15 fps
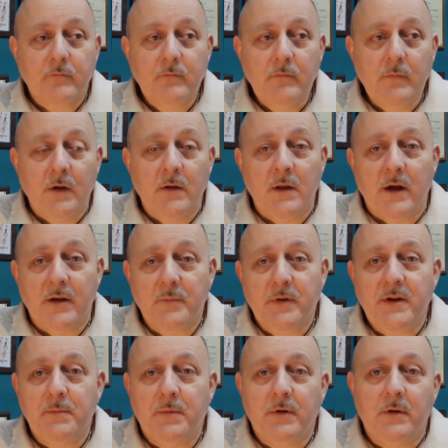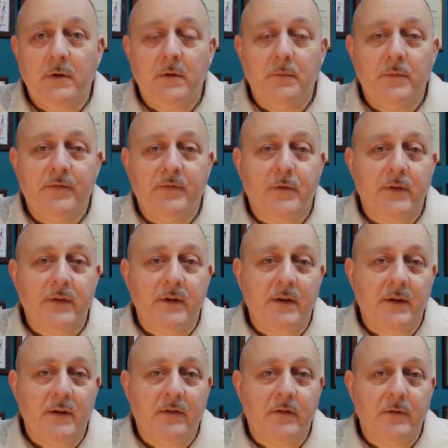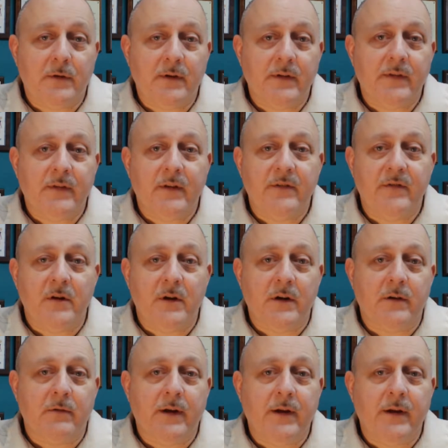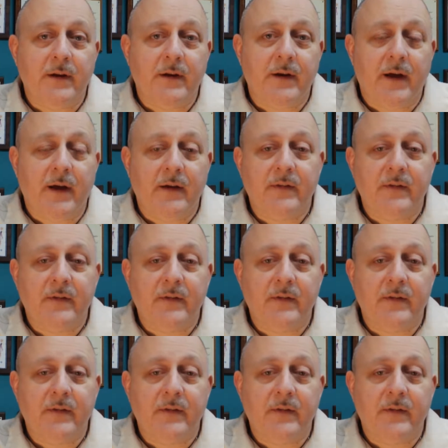A lot of people, before they get to us, they've gone around and asked